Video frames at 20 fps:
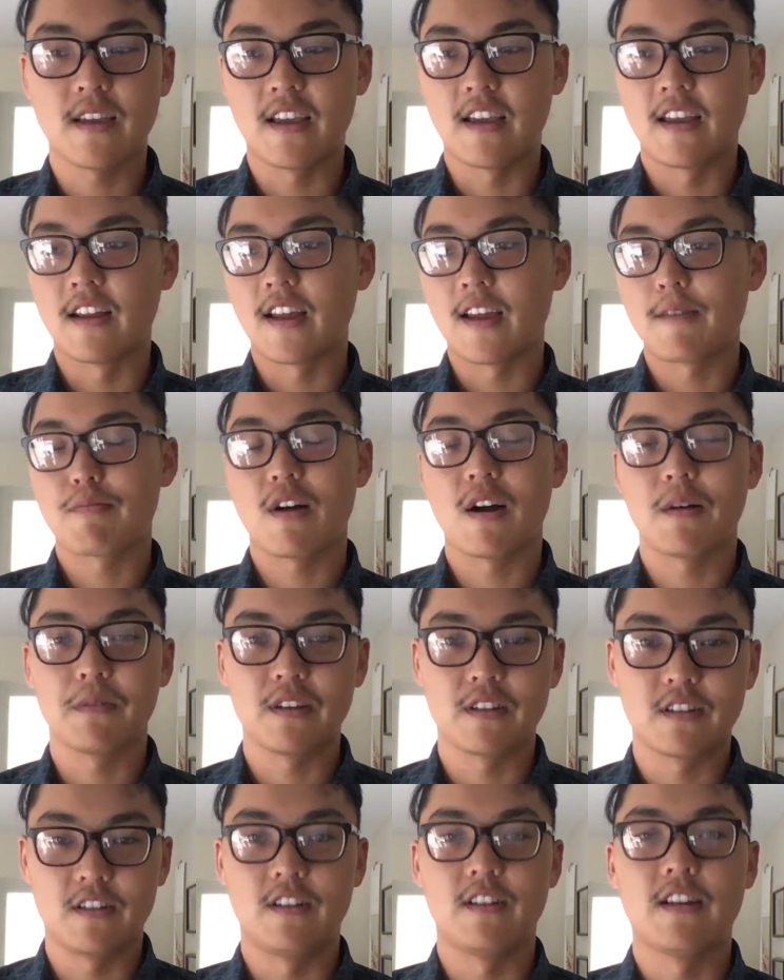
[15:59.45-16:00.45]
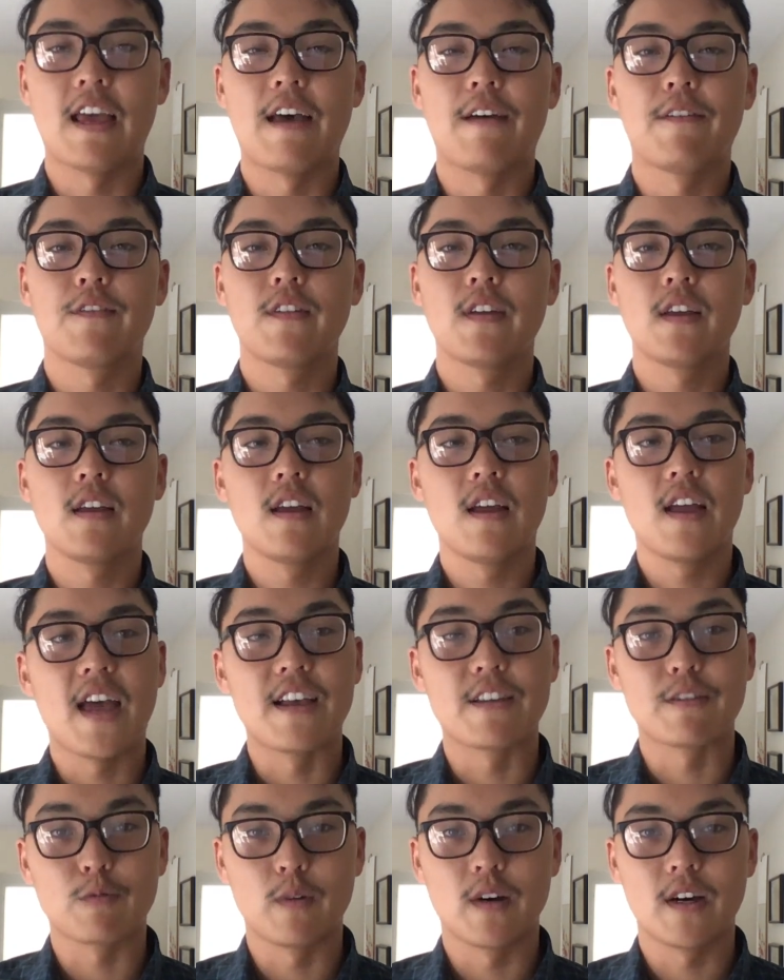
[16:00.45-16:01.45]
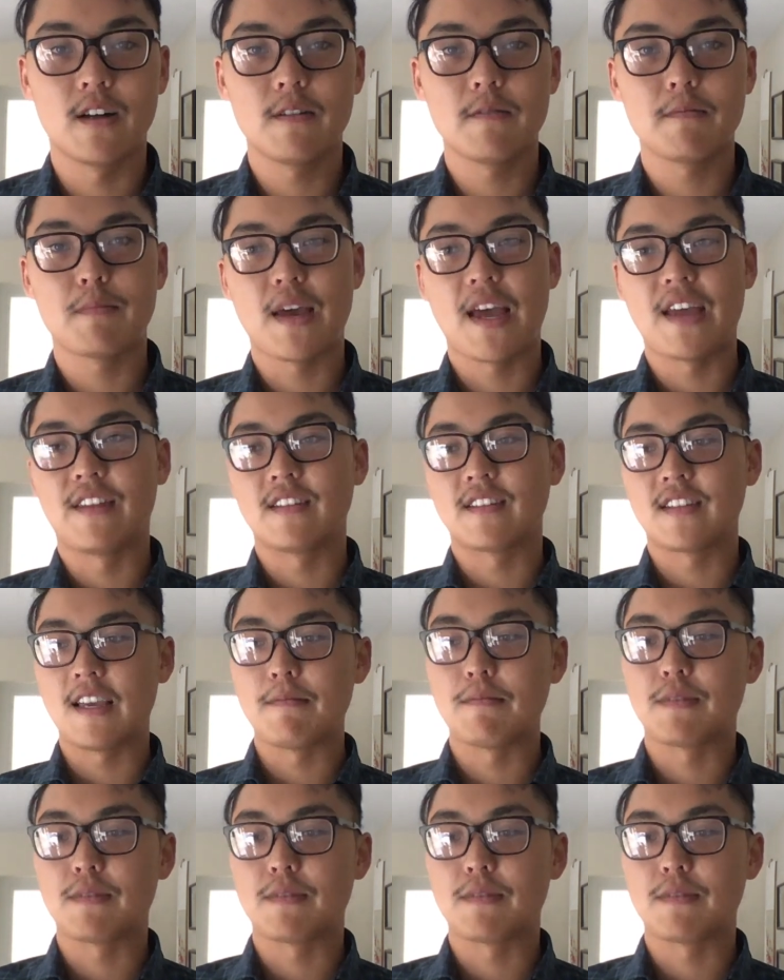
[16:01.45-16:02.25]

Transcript: and I probably could have as well. But at the same